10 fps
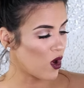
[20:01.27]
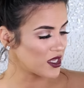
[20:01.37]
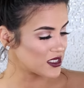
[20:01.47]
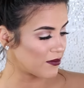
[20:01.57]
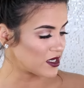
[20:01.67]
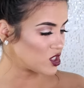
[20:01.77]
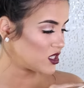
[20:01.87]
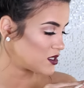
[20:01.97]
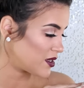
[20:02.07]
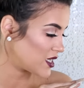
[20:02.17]
wanted to mention
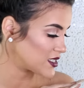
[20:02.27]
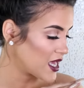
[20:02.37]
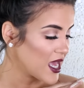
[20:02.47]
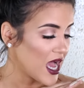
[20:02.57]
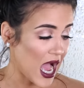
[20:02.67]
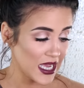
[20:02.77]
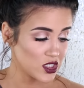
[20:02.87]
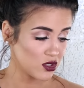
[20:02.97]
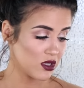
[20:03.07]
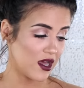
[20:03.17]
these because I
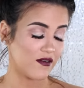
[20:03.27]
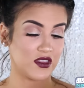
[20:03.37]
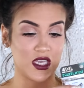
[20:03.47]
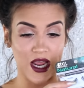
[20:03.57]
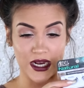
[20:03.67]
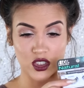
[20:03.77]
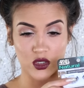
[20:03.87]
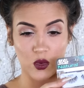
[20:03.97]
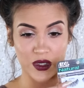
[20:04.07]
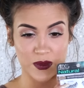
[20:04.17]
do love the
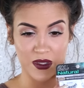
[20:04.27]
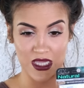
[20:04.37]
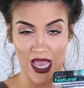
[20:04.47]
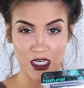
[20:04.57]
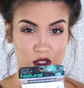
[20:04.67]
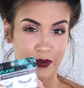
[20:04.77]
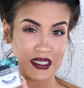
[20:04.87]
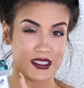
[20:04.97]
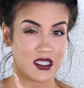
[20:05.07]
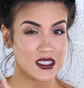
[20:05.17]
natural wispy lash,
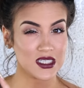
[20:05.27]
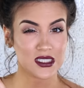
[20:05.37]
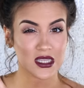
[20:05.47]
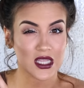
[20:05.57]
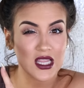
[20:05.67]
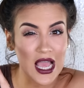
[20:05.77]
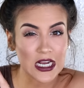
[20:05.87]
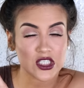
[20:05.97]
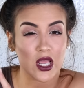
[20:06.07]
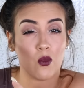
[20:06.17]
but this isn't the
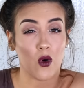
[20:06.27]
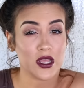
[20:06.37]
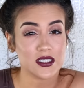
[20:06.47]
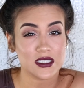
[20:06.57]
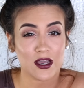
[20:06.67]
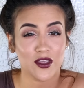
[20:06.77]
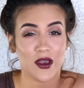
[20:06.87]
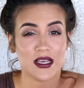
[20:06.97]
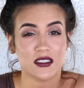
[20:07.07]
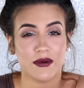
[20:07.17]
lash that I wanted to tell you
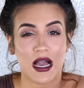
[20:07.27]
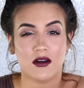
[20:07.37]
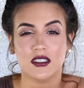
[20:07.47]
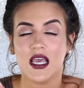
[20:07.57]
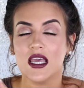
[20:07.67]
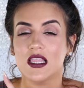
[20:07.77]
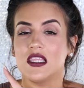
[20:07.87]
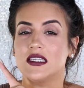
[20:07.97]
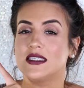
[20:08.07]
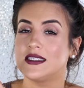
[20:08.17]
guys about.
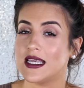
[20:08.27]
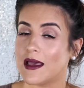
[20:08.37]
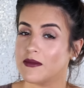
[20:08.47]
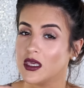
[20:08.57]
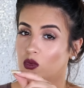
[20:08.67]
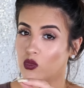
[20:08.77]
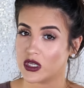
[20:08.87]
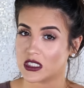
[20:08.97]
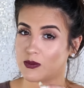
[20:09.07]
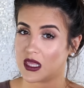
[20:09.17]
The Demi
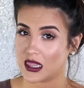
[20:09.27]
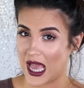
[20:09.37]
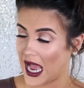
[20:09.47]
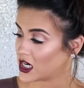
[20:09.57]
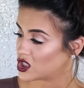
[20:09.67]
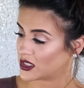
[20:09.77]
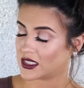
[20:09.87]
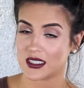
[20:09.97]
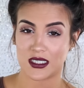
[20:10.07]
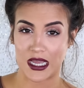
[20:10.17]
Wispy Lash, it
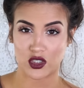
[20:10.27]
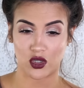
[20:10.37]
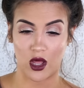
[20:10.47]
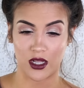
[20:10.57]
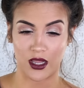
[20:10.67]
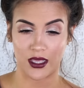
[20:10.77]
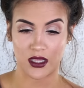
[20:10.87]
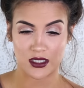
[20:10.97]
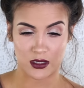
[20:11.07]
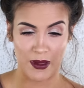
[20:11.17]
says natural on it like
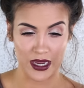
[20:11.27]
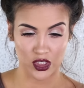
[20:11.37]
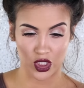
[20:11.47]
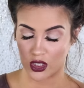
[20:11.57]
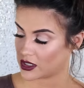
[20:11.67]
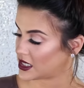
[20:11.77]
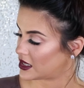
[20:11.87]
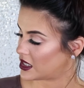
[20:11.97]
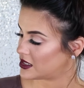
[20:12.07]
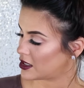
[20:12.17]
this. The packaging looks
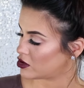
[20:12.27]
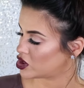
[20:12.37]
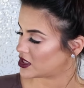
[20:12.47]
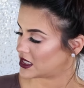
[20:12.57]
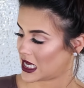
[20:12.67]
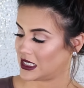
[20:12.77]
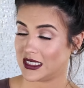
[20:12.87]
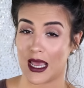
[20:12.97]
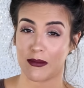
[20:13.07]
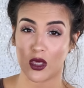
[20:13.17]
like this. It'll just say
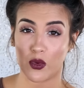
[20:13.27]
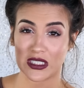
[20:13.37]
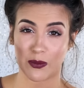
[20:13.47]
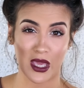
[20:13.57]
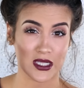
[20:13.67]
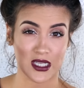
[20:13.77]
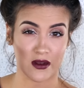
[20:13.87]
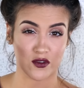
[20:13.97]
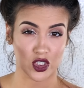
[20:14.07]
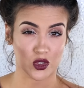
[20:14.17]
Demi Wispy instead
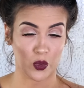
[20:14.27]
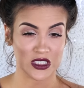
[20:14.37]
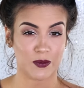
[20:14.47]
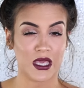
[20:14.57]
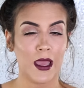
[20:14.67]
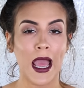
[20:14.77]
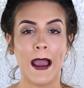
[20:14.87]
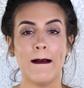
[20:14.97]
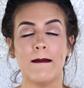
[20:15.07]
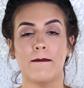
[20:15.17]
of just wispy
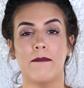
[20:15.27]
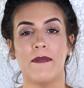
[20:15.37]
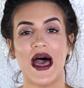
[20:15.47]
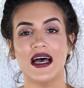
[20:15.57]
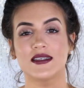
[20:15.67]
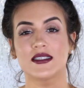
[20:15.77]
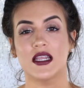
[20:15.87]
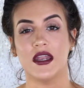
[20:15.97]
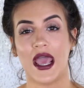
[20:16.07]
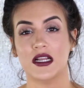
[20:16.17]

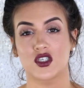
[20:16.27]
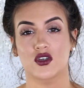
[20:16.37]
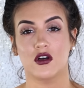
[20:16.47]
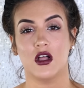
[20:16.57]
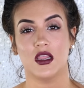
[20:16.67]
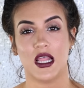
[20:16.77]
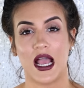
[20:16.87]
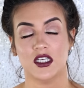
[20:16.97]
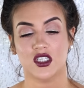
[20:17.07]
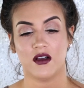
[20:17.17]
best natural
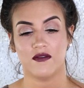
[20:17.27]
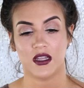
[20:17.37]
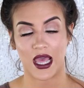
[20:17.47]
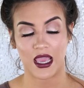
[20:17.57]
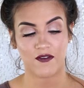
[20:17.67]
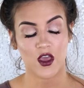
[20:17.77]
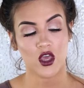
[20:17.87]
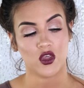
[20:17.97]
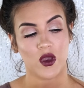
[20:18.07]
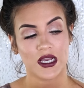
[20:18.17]
lash of life.
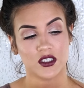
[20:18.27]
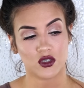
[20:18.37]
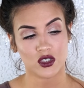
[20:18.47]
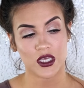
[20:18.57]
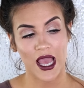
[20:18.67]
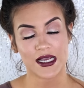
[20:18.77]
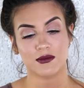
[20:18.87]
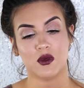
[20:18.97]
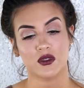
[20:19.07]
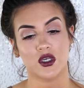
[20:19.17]
You guys usually
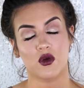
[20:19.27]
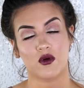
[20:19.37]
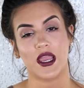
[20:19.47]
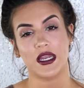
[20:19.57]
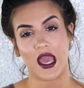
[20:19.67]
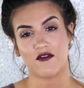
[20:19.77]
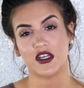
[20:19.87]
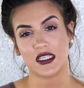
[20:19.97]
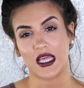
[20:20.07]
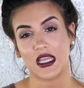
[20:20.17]
ask me what's a great
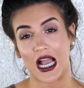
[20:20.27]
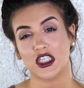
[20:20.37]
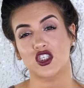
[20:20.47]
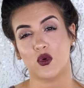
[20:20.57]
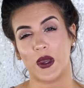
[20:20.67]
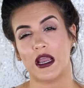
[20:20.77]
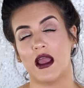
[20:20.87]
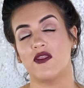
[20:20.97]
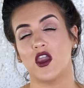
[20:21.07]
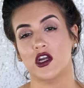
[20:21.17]
everyday lash to
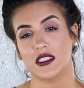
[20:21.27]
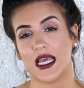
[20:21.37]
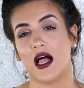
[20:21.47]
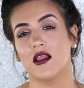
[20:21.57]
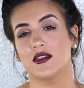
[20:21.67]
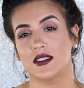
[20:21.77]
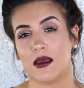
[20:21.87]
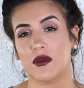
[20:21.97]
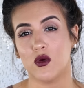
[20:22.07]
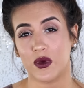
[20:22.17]
wear and the Ardell
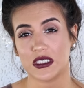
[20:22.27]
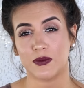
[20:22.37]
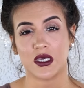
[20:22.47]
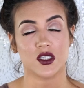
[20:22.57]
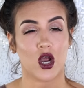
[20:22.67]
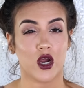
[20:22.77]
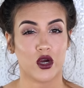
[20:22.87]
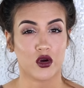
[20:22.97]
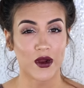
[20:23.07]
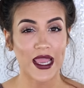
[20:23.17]
Demi Wispies are
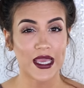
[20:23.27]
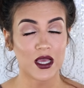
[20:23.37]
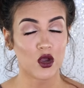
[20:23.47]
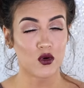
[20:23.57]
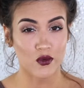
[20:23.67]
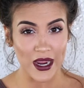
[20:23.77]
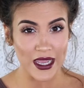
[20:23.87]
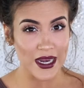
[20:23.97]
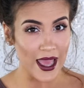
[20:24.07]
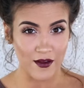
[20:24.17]
a great,
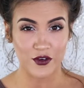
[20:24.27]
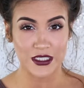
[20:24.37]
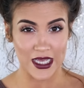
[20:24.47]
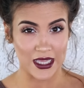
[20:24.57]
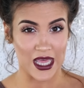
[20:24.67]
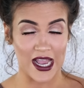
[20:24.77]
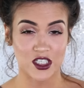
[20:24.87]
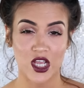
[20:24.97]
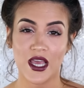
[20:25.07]
great everyday lash.